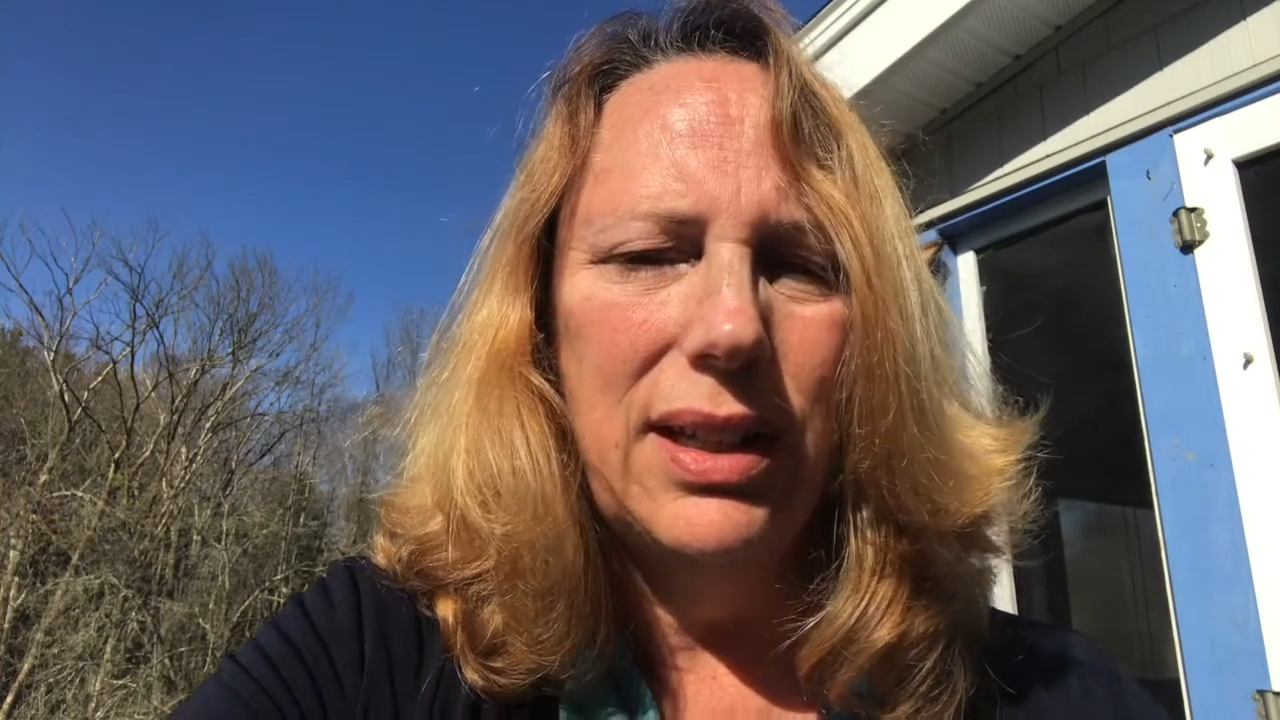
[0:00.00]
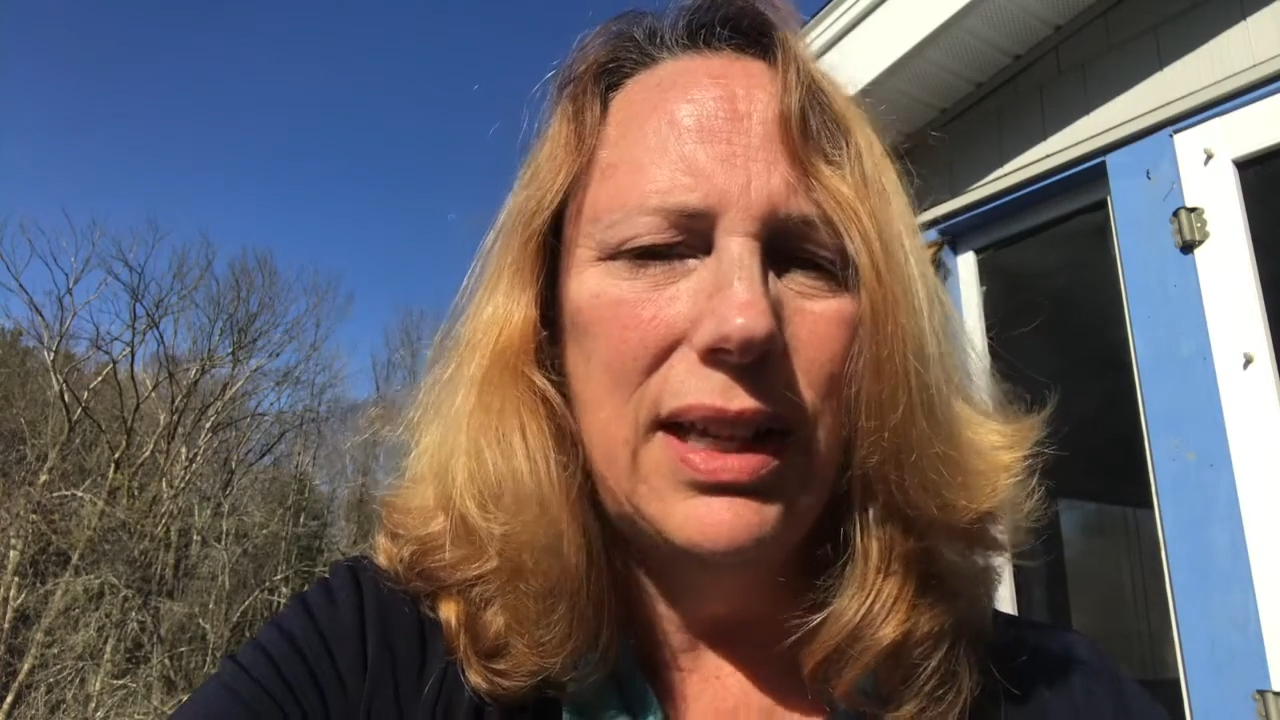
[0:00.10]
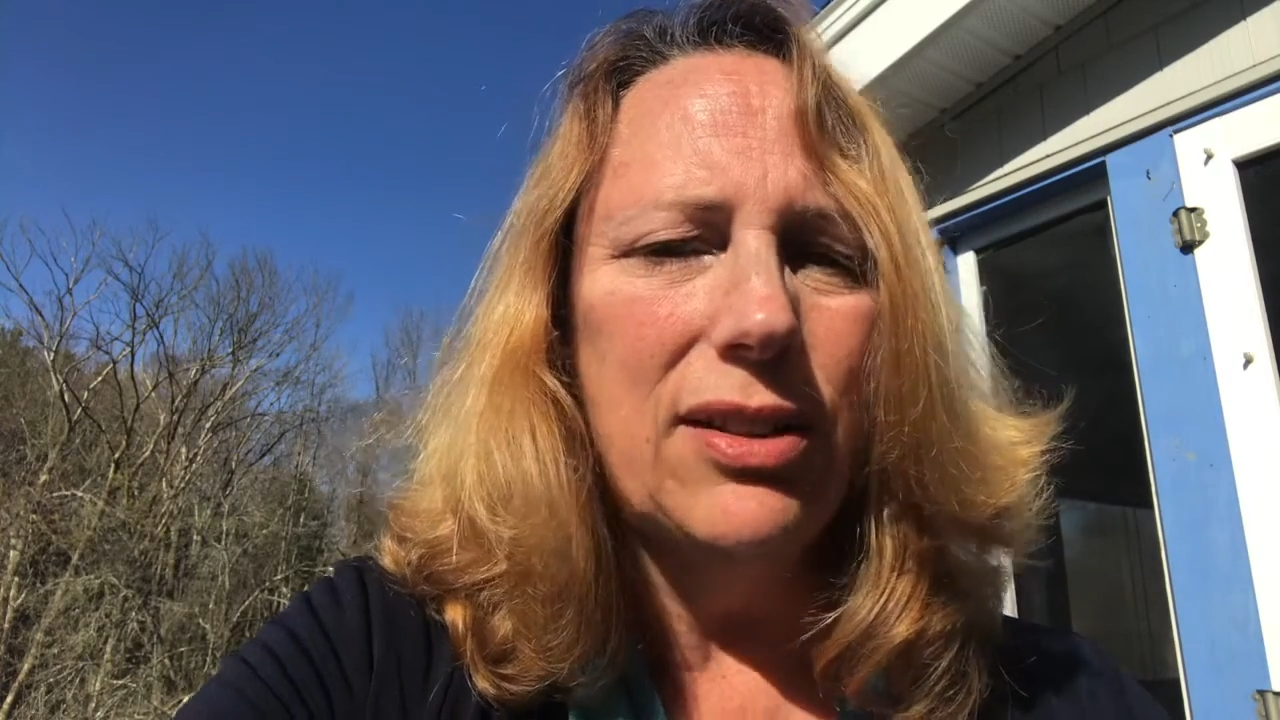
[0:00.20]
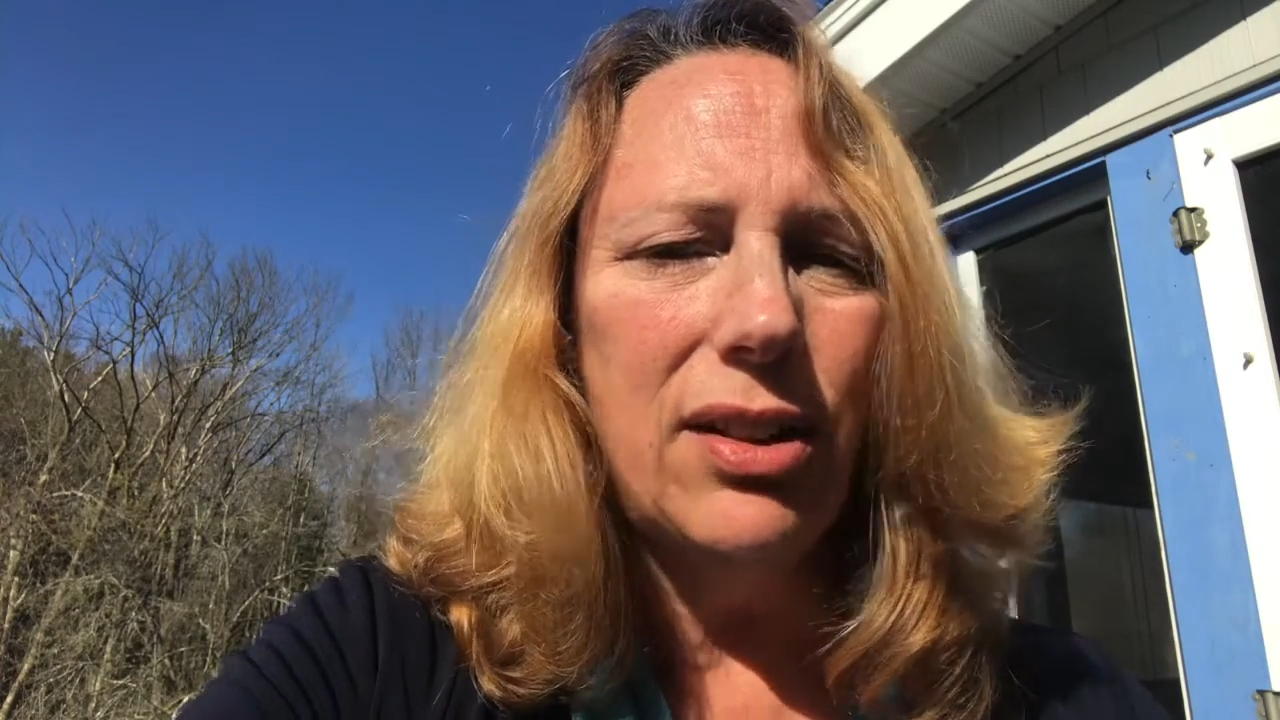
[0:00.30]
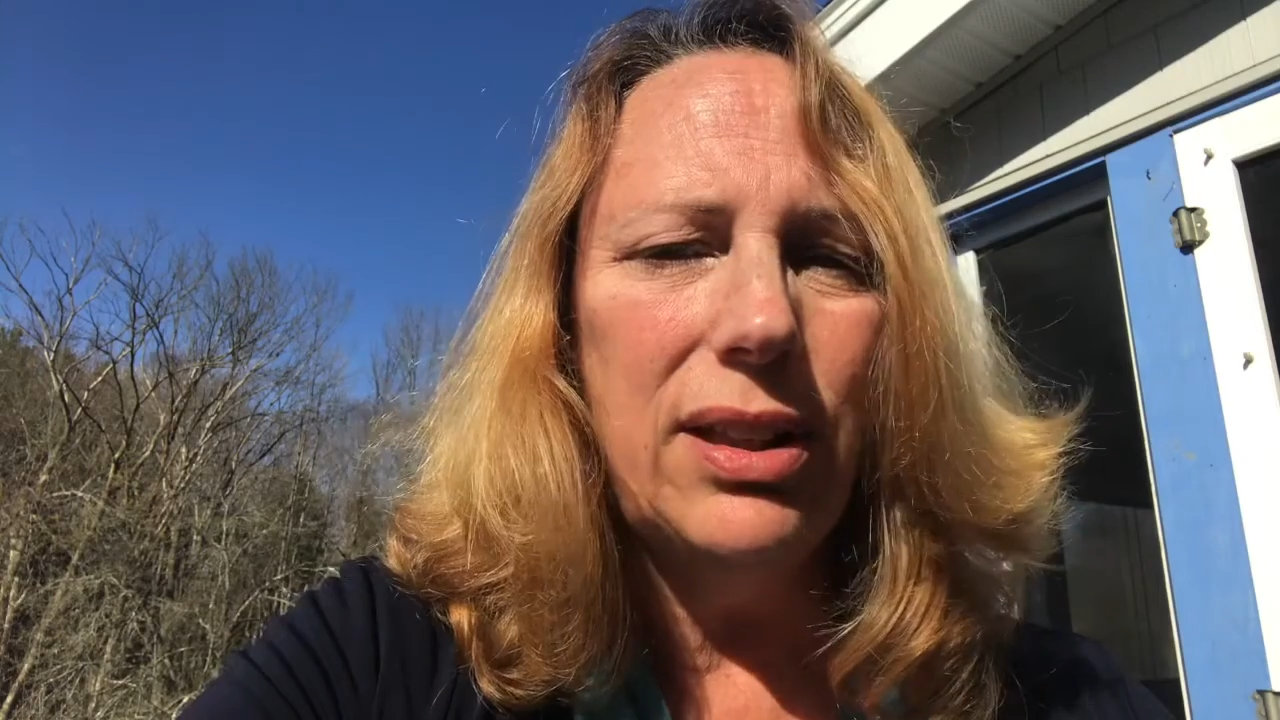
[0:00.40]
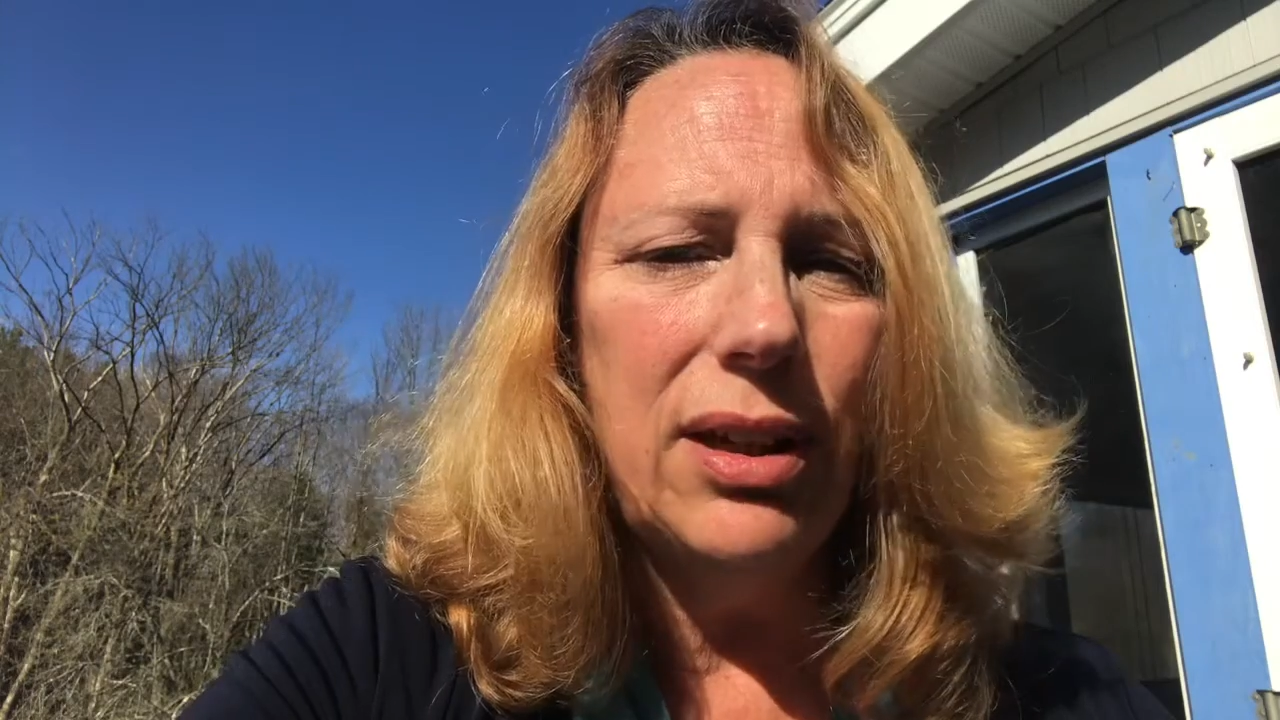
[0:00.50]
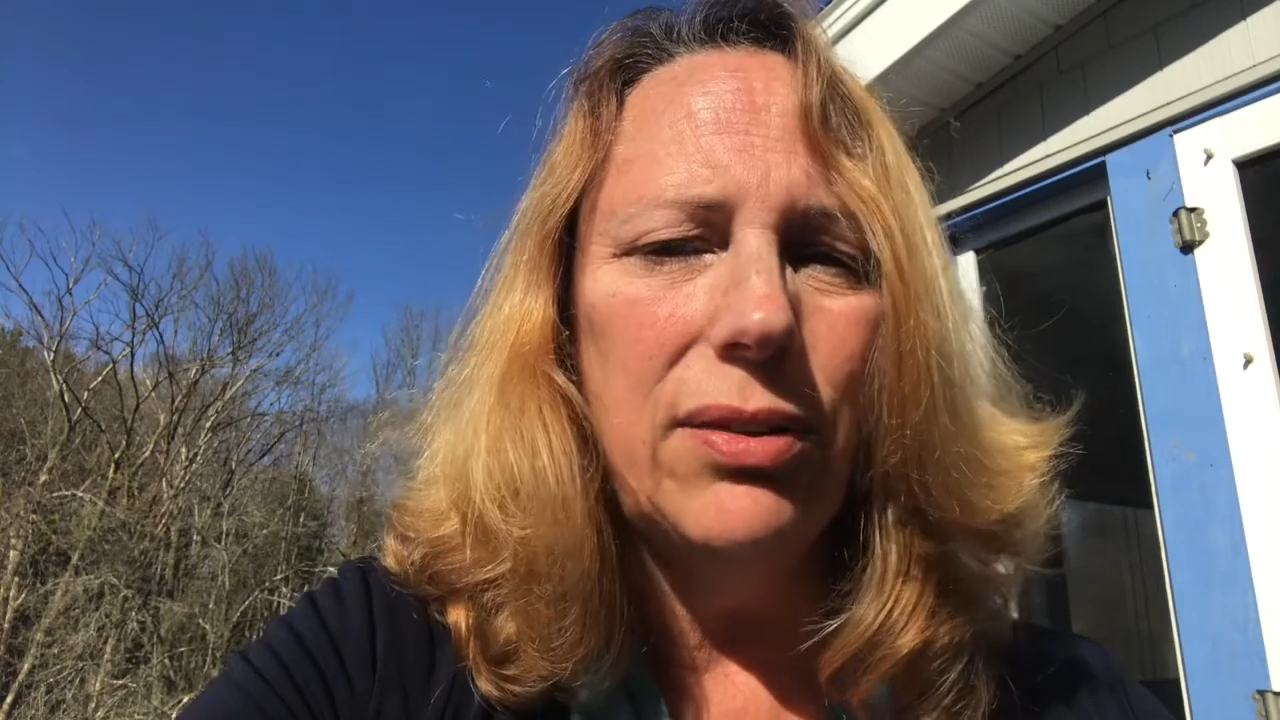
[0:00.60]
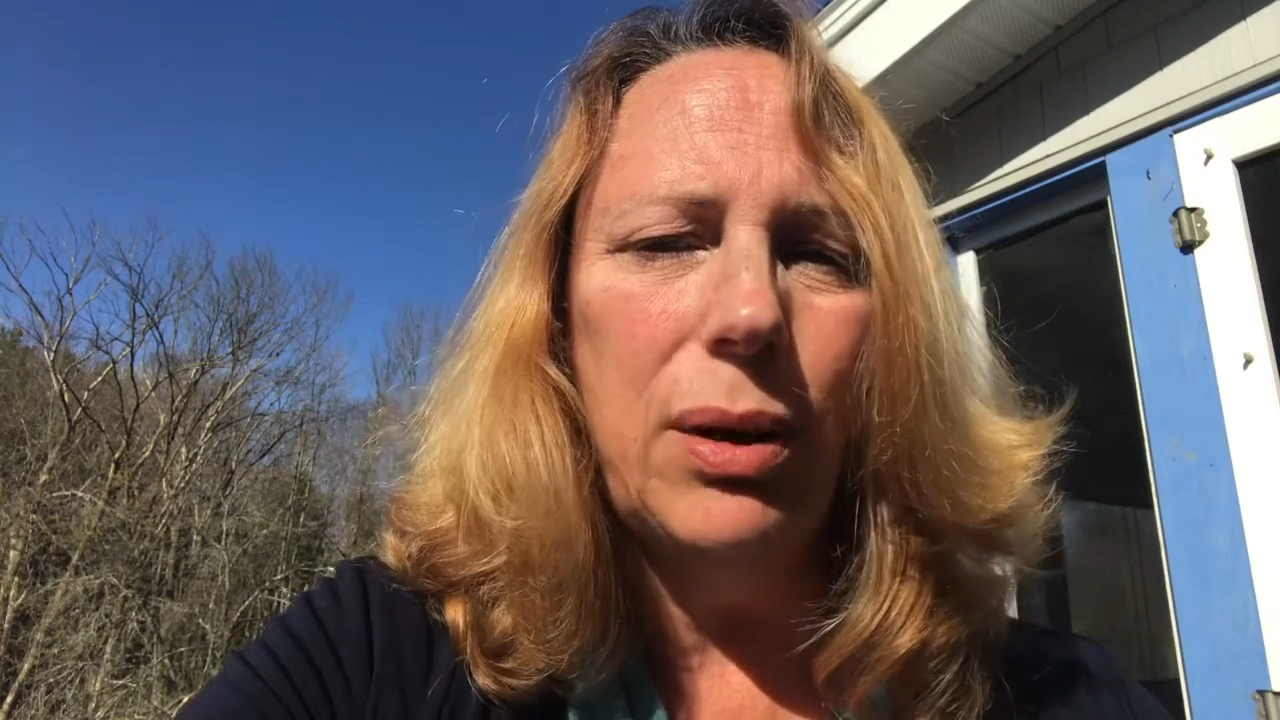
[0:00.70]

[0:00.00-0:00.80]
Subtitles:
It's clear